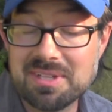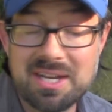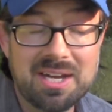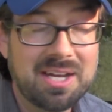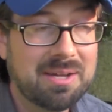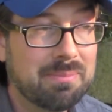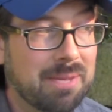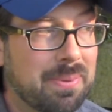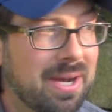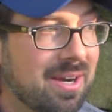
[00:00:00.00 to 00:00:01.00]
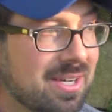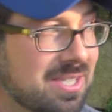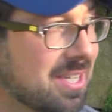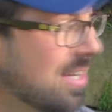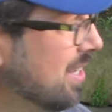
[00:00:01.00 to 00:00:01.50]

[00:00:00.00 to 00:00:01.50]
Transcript: My parents'